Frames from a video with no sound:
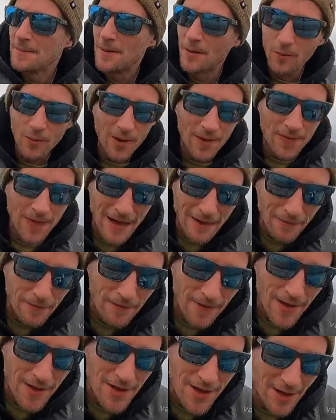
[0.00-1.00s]
But when
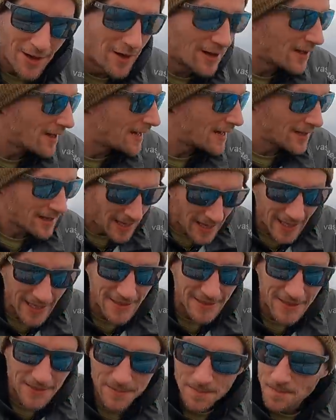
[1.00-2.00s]
that fish
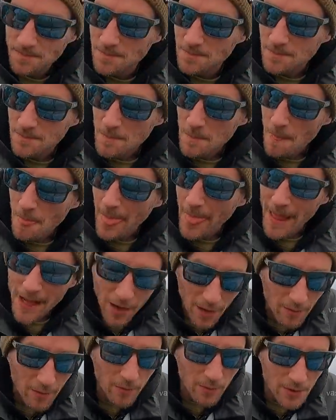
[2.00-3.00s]
hit,
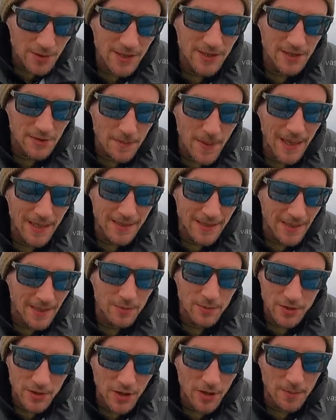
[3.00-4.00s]
I was expecting
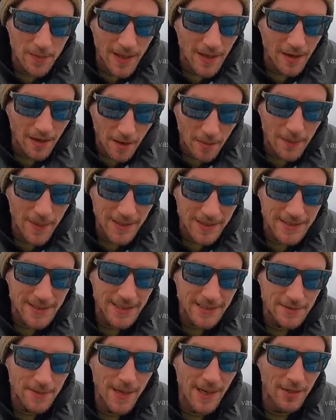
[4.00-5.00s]
it was gonna be like a big
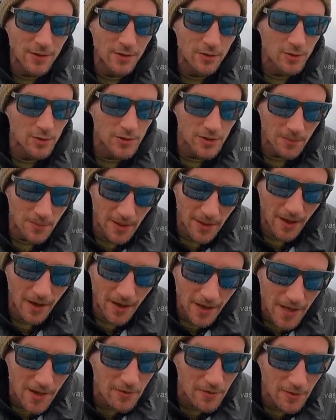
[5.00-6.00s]
6 pounder or something.
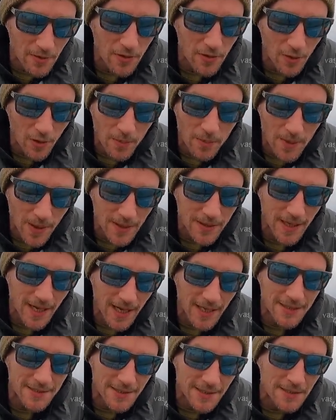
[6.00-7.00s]
I even thought, bloody
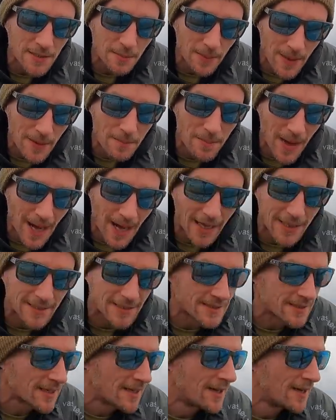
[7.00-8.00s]
hell, is this a big
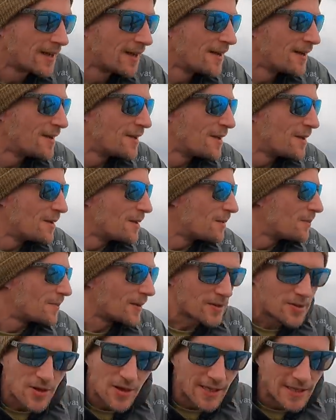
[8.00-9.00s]
bass?
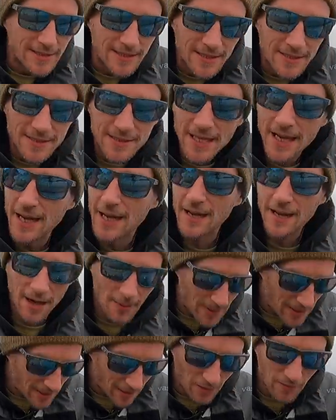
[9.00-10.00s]
But Jesus, yeah,
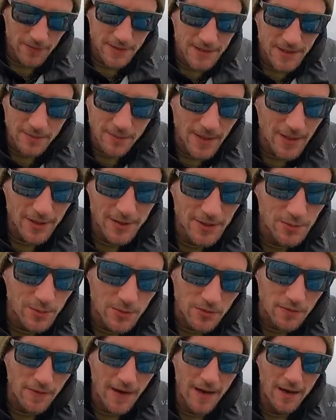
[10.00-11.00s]
I mean, obviously because
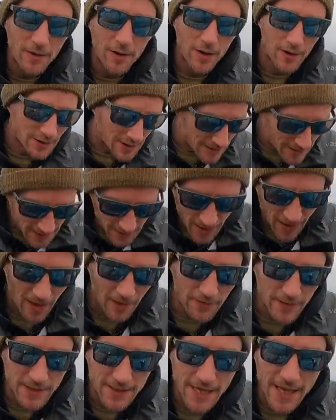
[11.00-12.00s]
it was foul hooked, it's
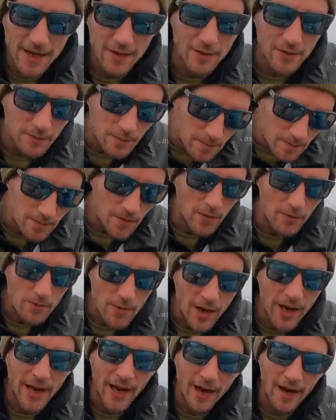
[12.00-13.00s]
diving down and you're
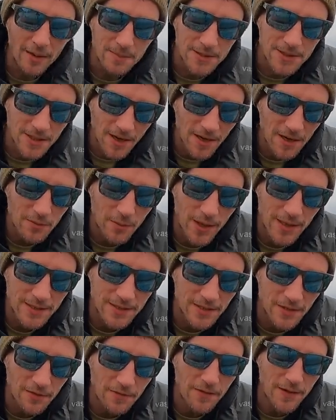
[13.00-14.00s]
bringing it up
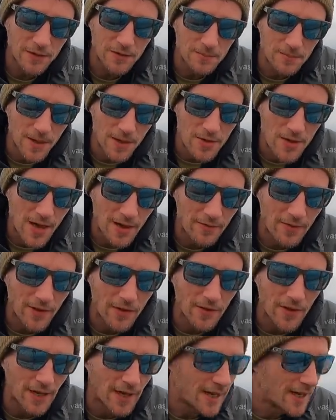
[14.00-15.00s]
sideways, so it feels much
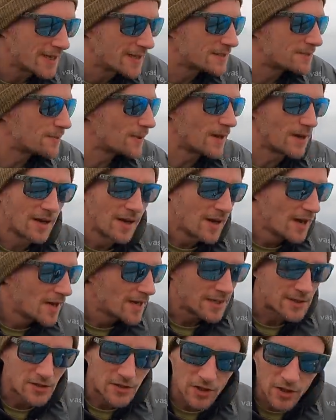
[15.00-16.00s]
heavier than it is. But
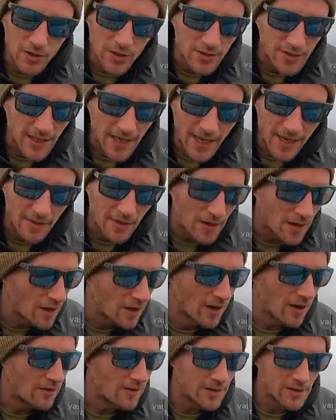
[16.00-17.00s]
as soon as it hit the
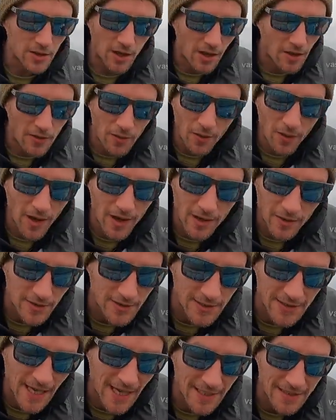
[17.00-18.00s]
lure, I thought I
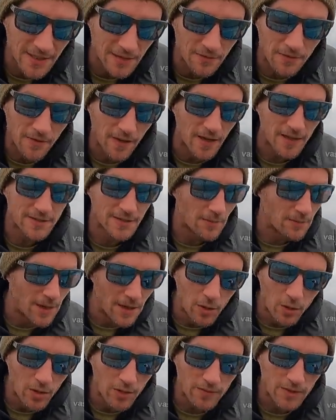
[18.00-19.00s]
got snagged at first,
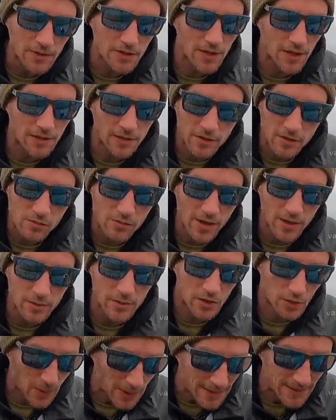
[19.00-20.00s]
and then all of a sudden the
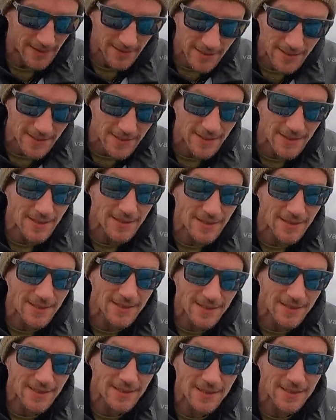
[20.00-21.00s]
reel just went
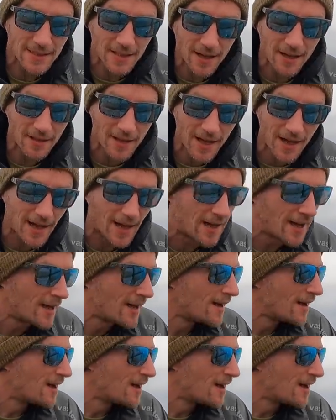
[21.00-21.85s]
zzzz like that.